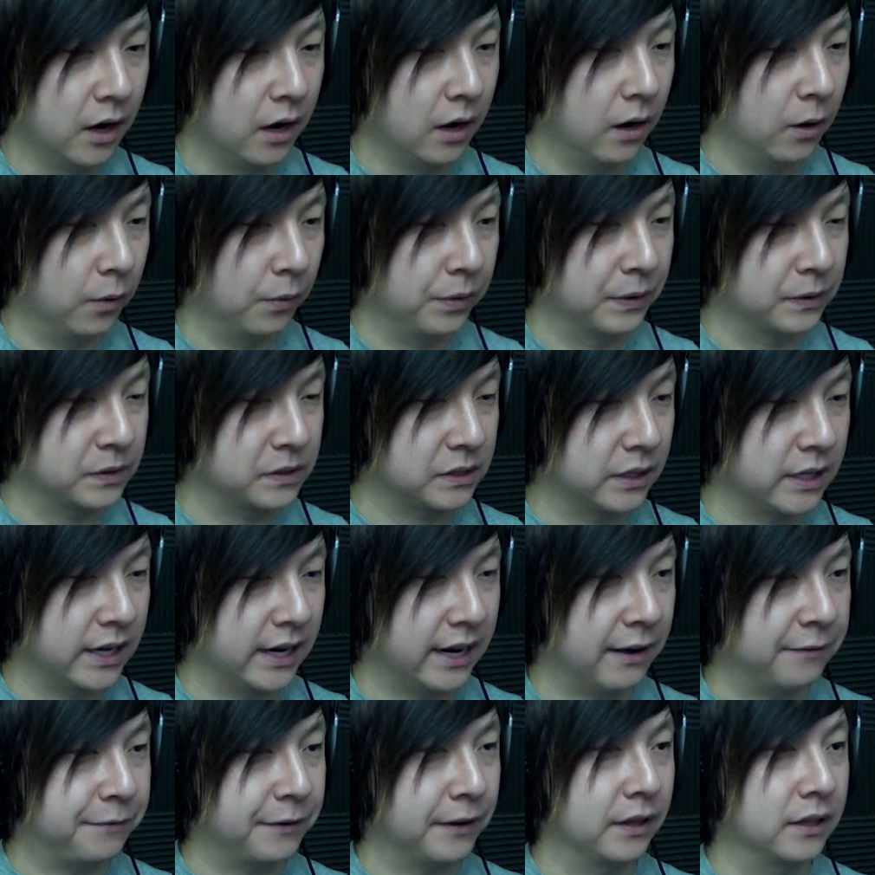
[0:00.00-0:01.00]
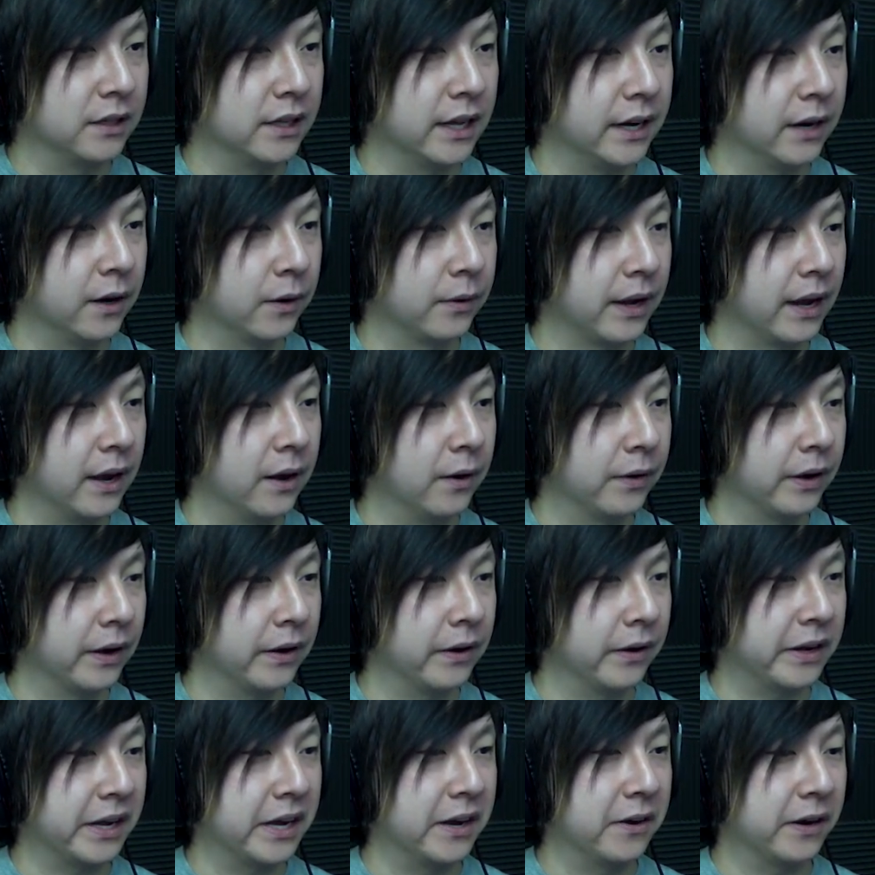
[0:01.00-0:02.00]
Oh, there's the light. I found the light. Okay,
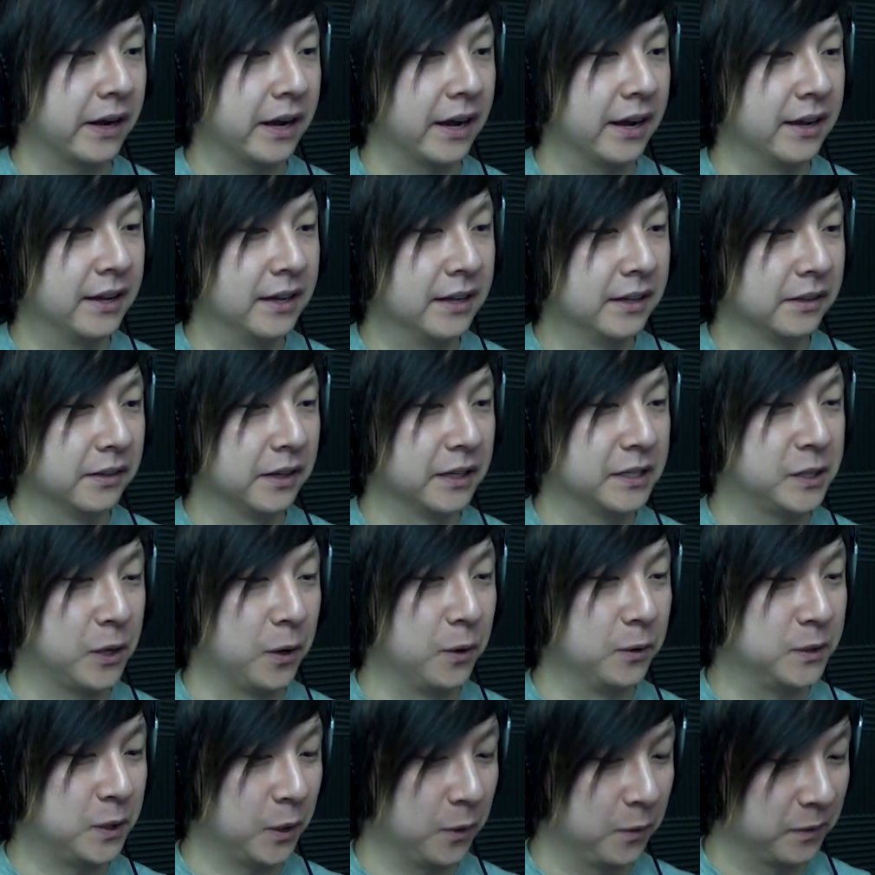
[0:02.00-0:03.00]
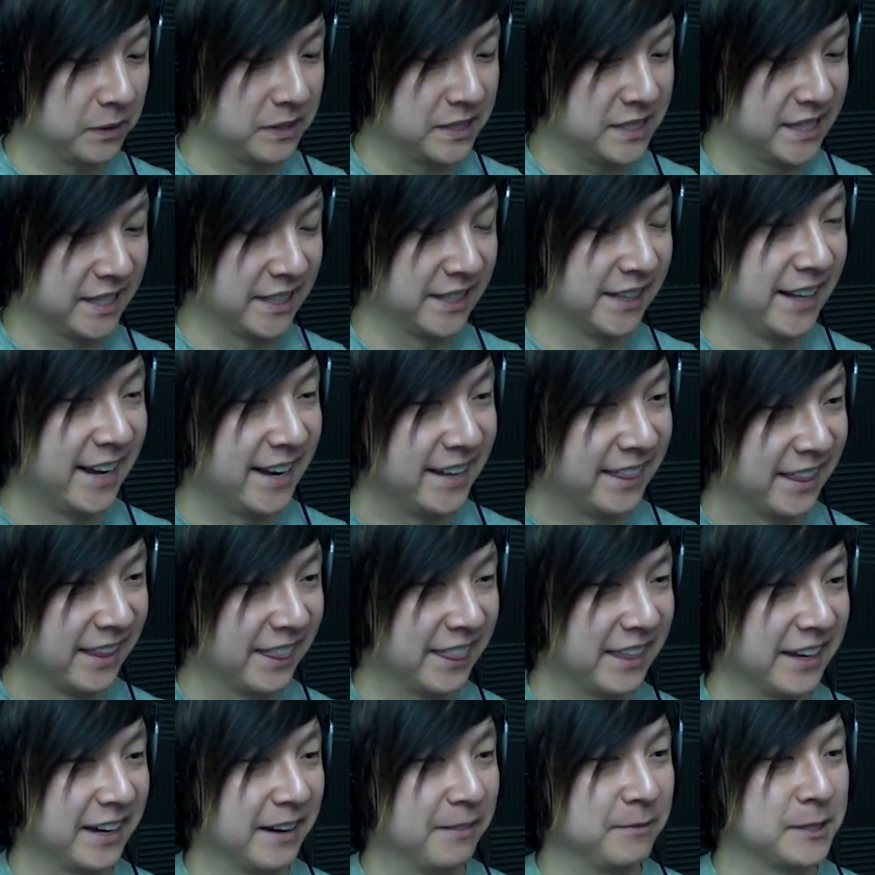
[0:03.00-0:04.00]
okay, okay, okay. Let's go towards the light, the
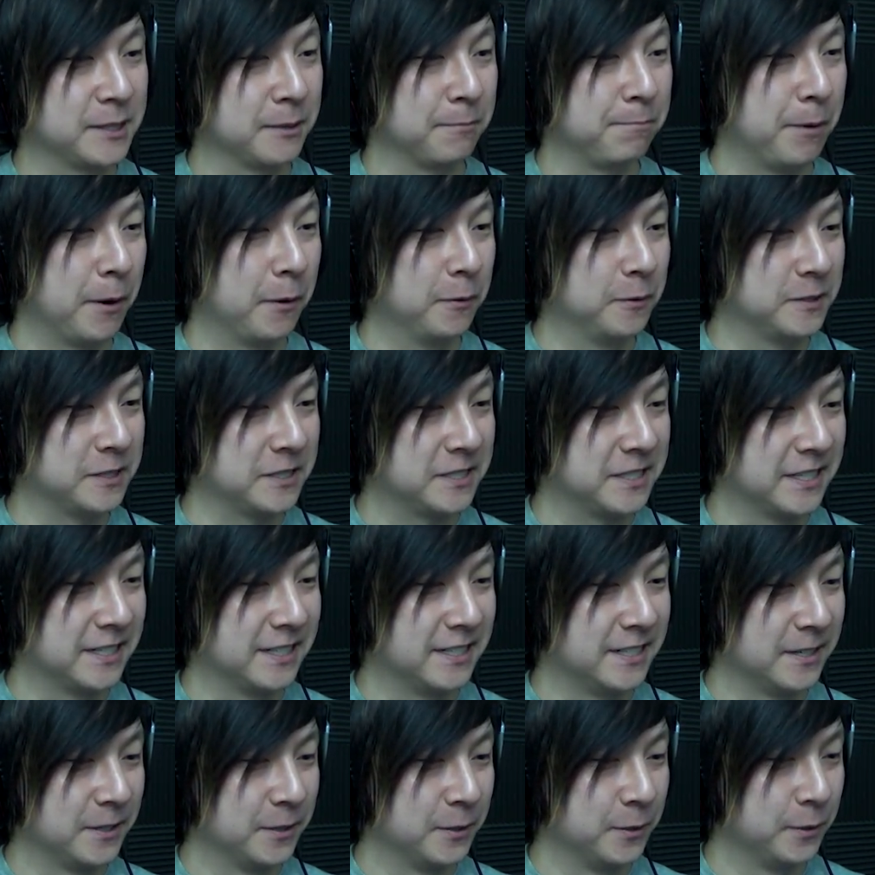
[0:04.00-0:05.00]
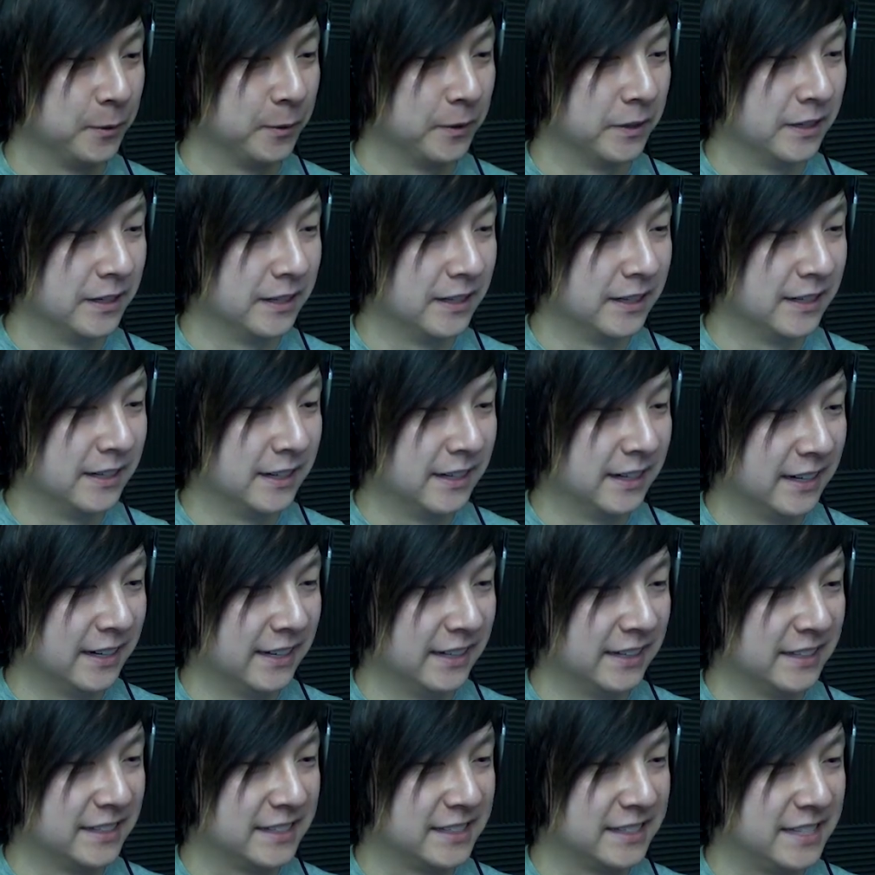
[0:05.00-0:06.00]
thing I'm supposed to do
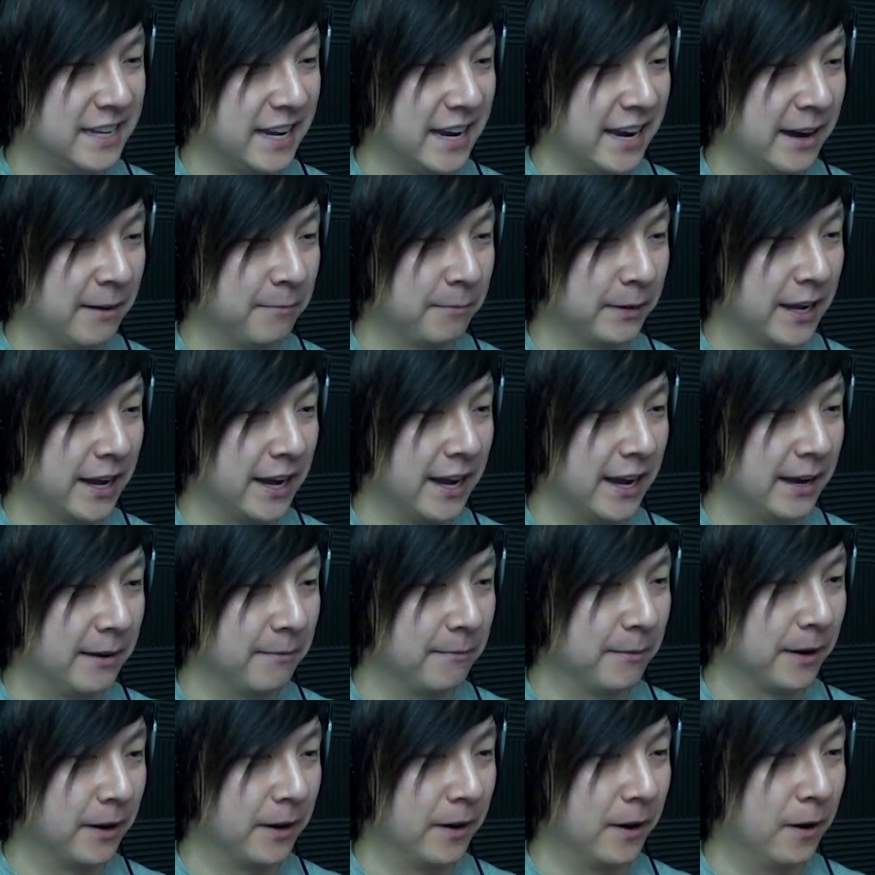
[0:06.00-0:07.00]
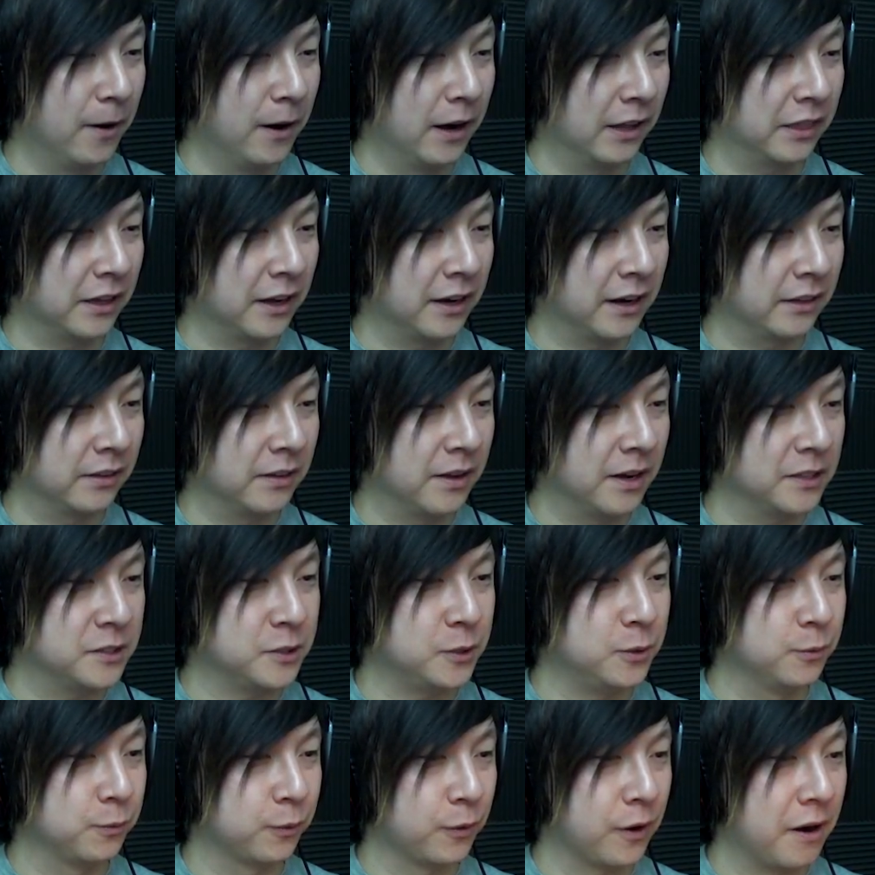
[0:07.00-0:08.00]
in this damn game. Oh, I thought I
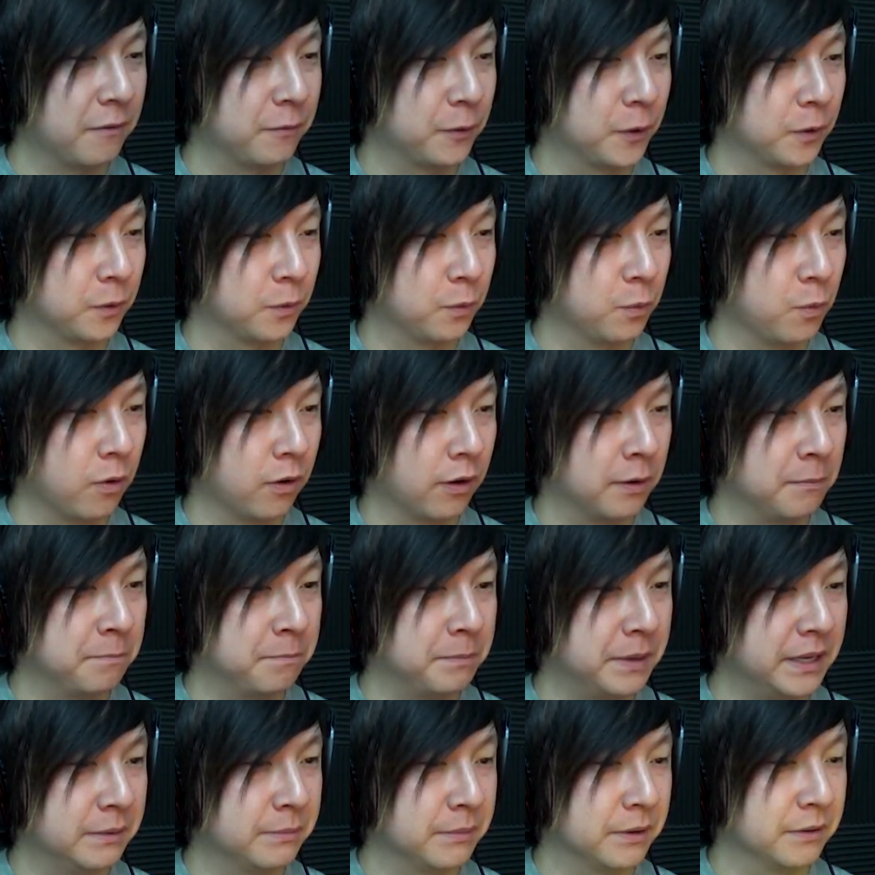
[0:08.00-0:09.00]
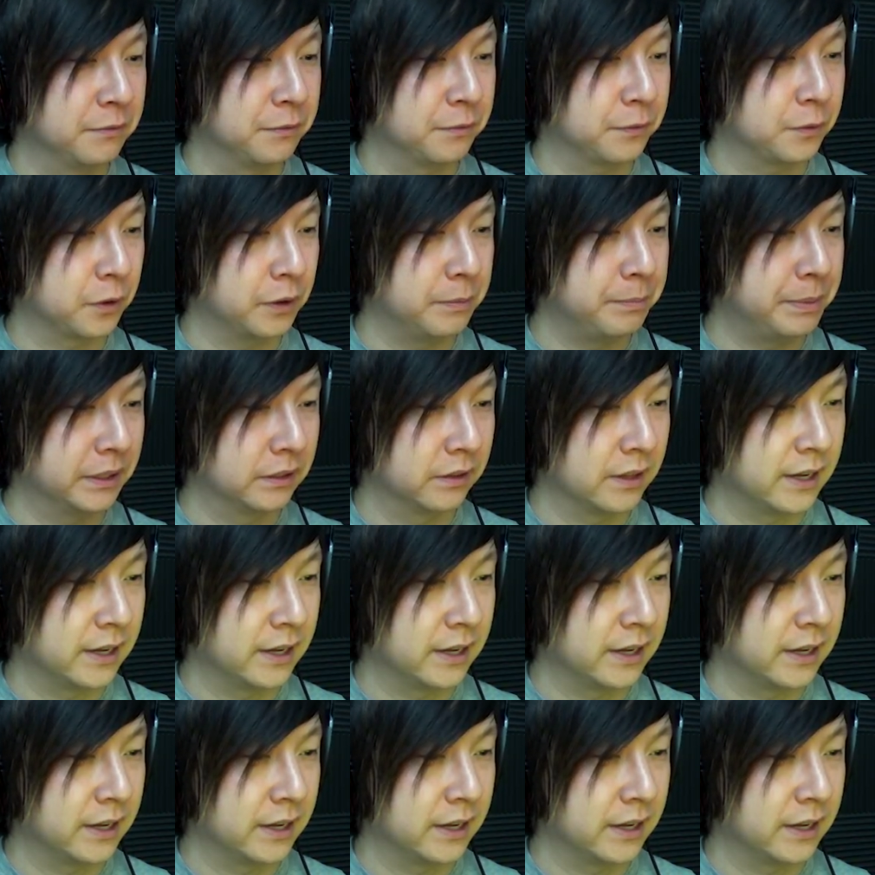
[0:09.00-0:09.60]
lost you forever, warm beam of creepy